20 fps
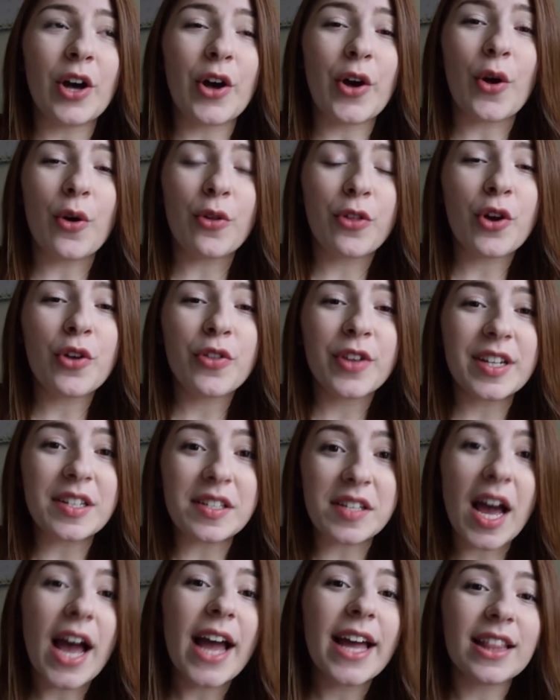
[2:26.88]
Although the
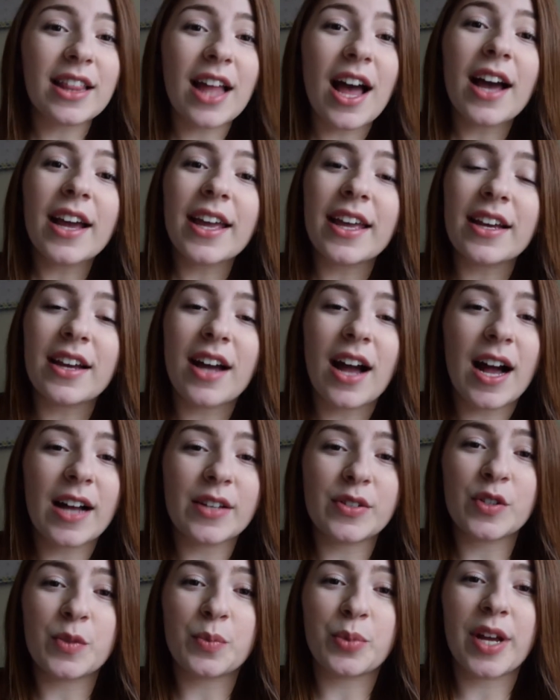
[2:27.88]
entire Larkin
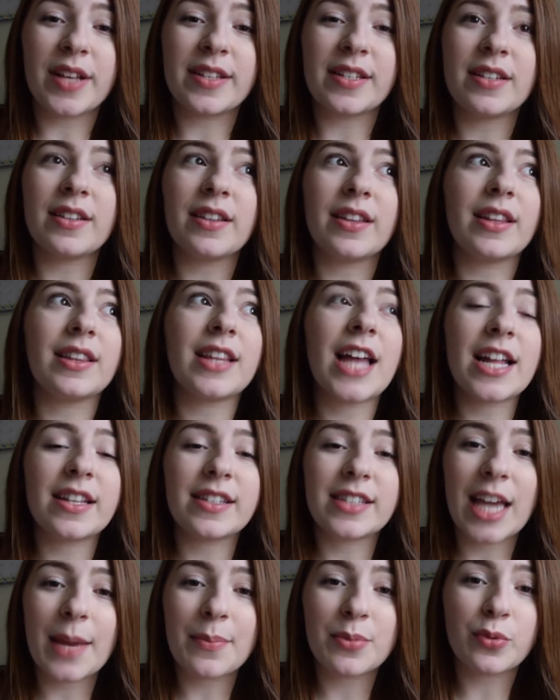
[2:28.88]
cast was present, the
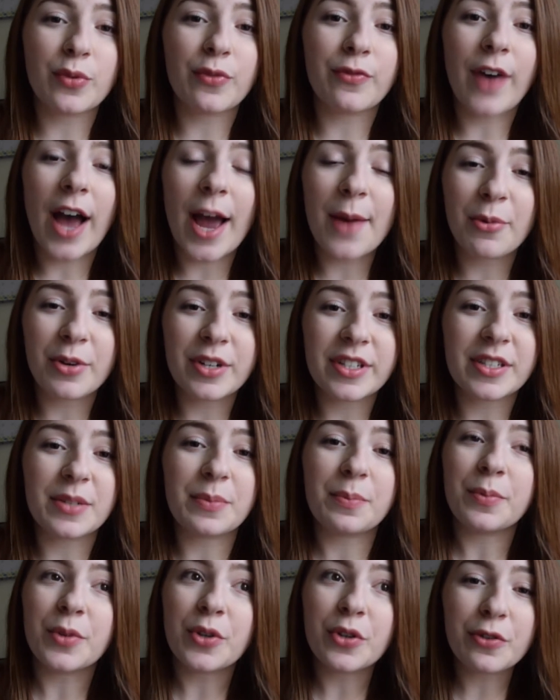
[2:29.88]
landscapes were vibrant
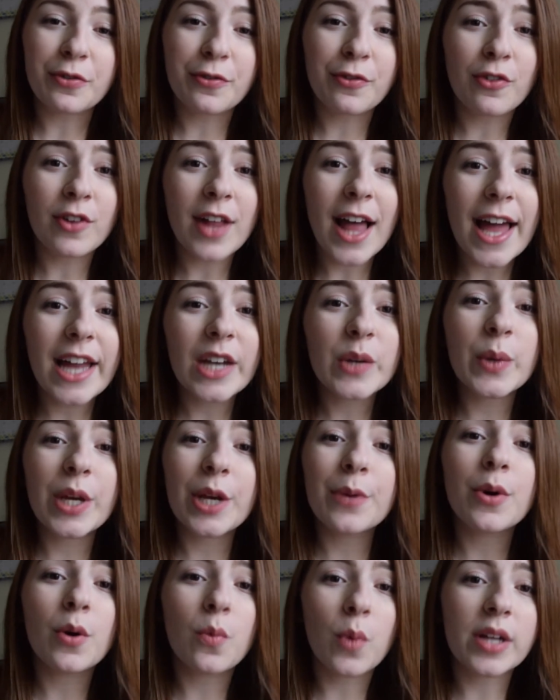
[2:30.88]
and beautiful, and we
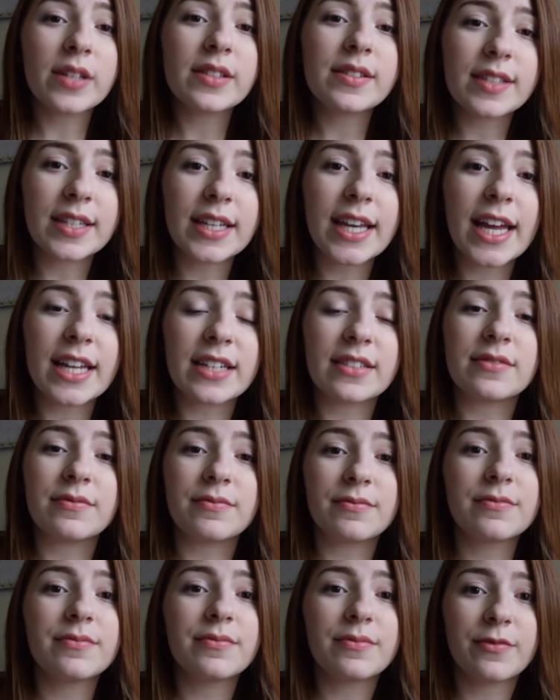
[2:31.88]
were once again
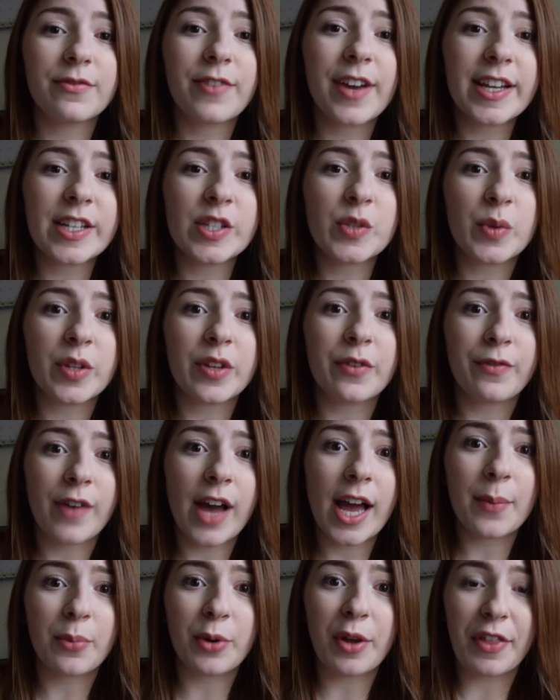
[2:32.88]
faced with a
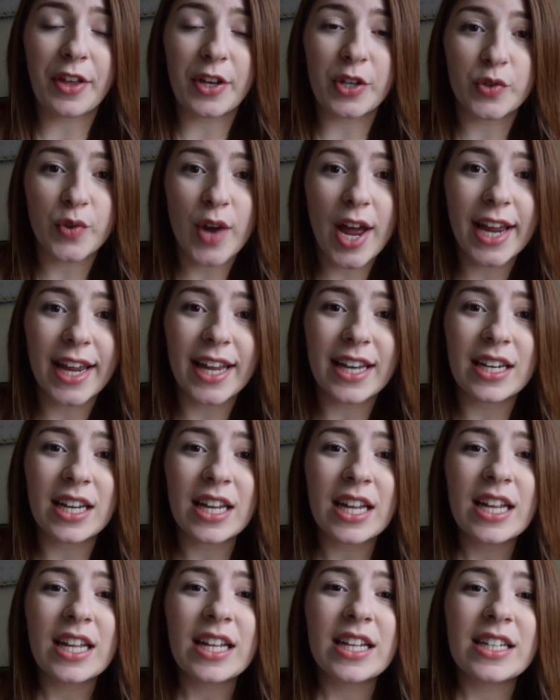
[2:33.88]
fire-breathing dragon,
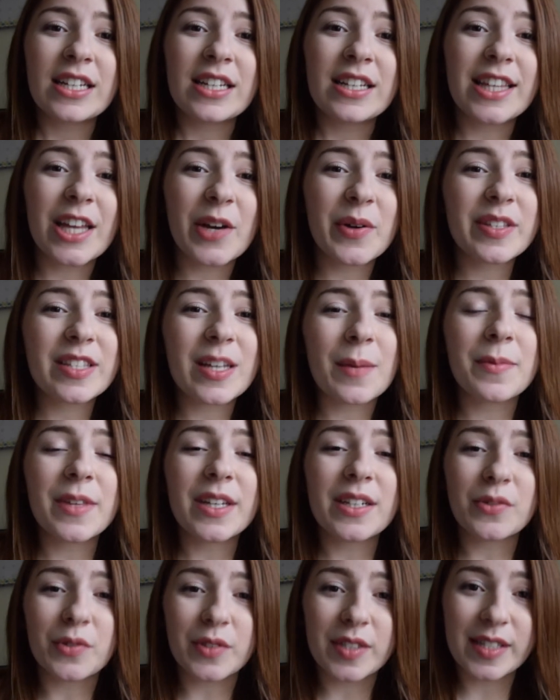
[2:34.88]
there was
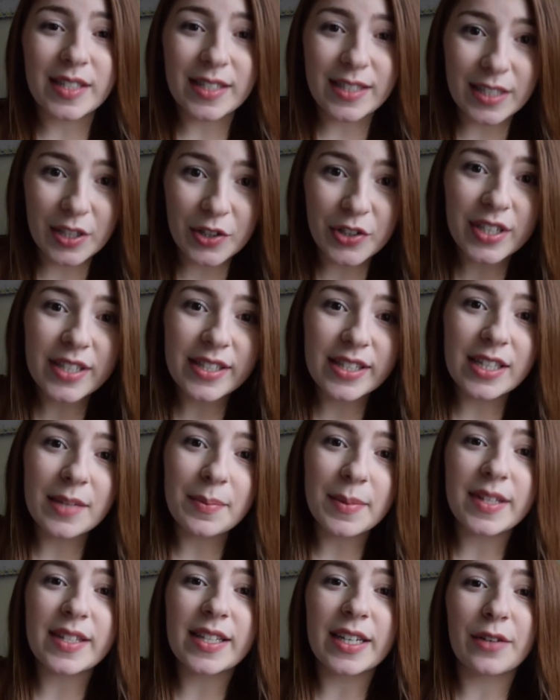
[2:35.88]
something seriously
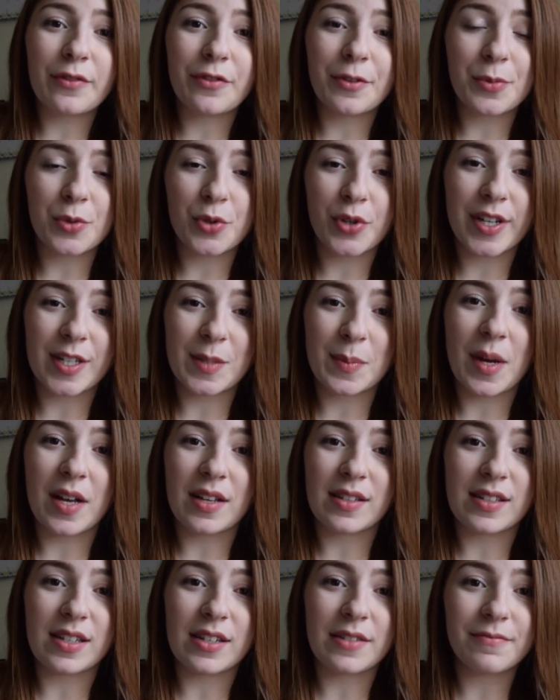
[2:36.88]
missing from
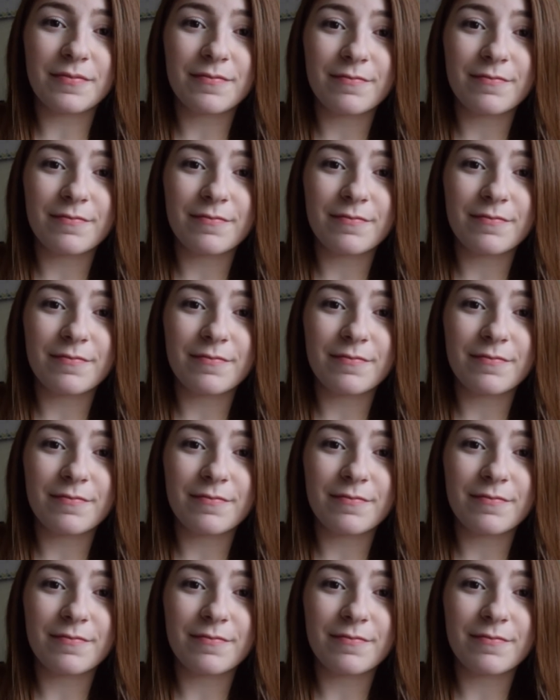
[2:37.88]
Trespasser.